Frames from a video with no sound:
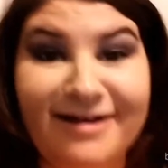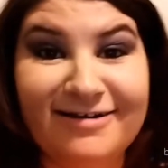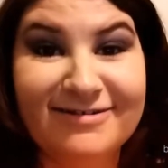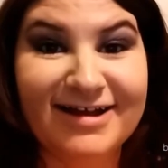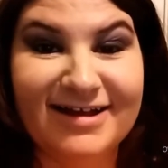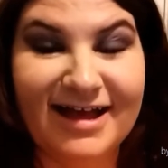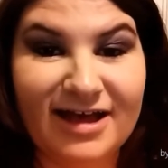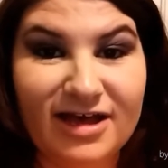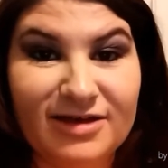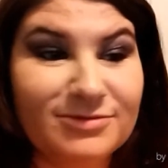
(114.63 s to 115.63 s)
Alright,
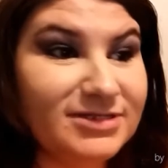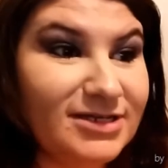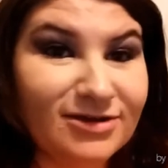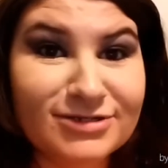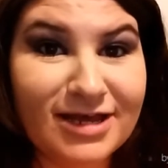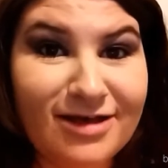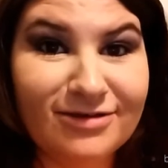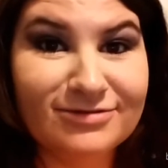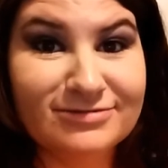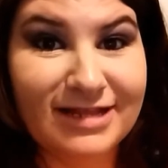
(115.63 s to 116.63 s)
I will talk to
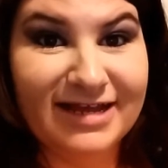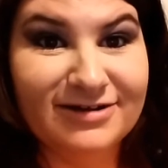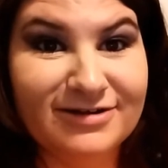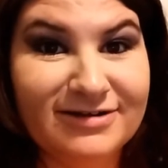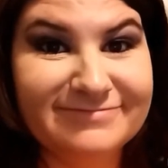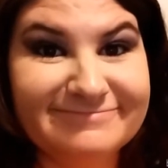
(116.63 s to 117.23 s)
y'all later.